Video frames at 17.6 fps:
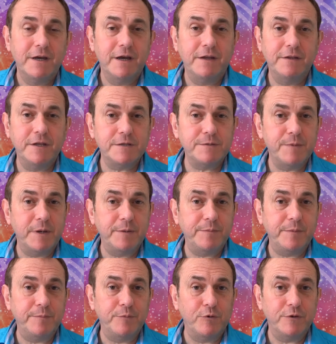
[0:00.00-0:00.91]
and this may
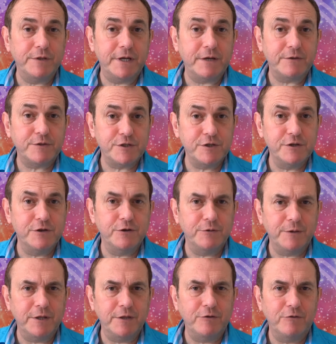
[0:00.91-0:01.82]
be borne out
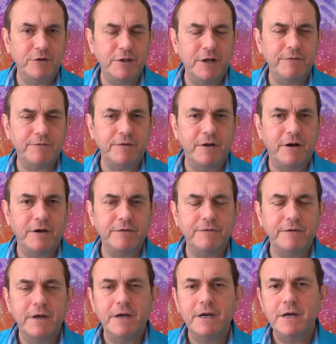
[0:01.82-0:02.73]
too in your love life.